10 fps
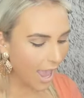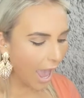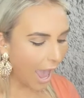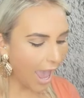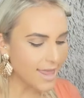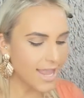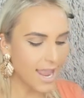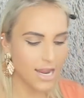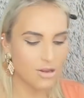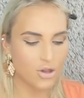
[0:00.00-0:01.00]
And
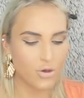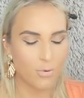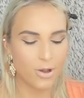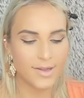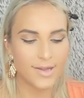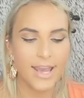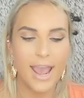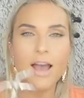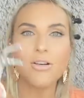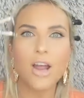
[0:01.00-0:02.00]
then to press
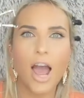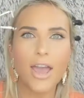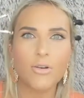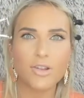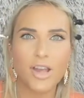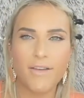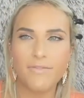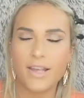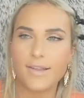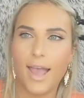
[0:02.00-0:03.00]
down, I also
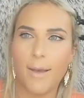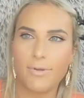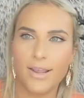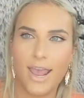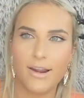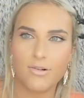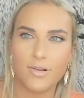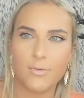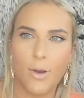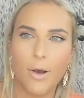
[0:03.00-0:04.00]
have this applicator
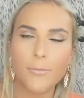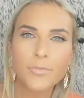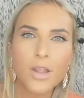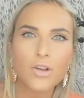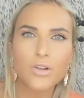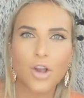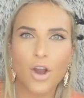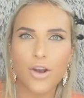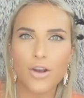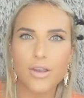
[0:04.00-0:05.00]
as well.
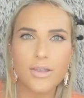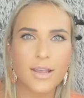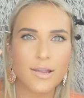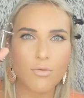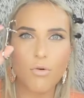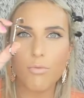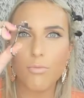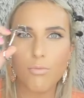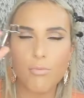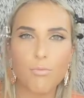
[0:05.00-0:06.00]
So this will
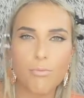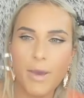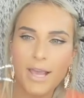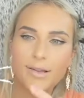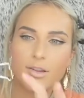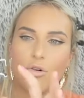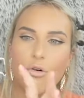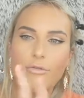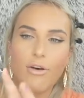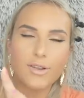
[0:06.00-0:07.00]
piece
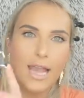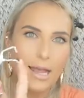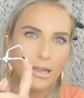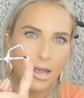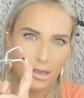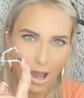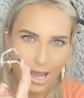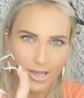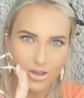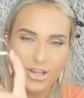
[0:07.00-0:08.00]
your false
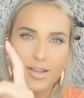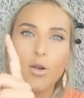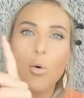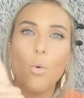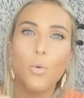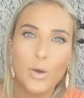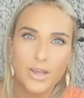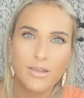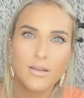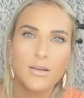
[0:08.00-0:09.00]
eyelashes
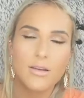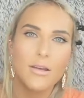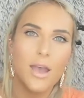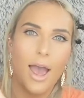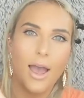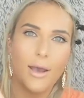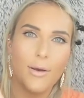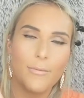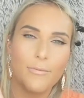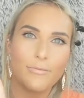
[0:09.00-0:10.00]
with
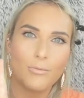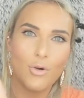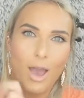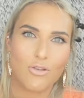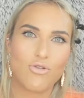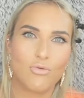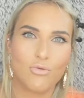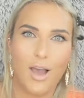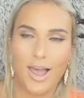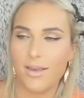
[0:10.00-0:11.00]
your
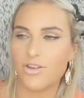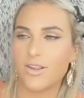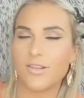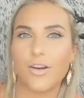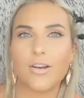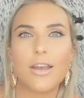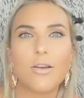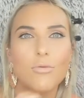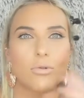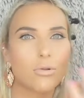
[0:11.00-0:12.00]
actual eyelashes. So
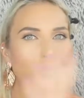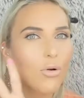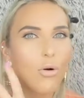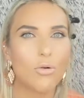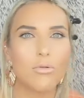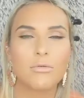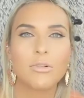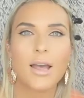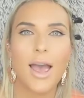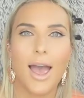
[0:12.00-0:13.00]
it will look all
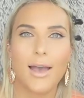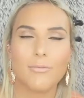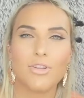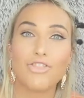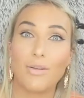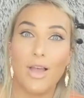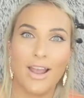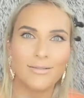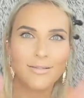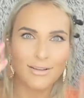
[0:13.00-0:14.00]

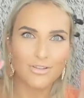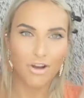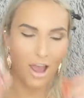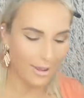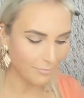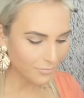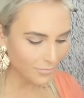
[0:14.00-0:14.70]
streamlined in your eye.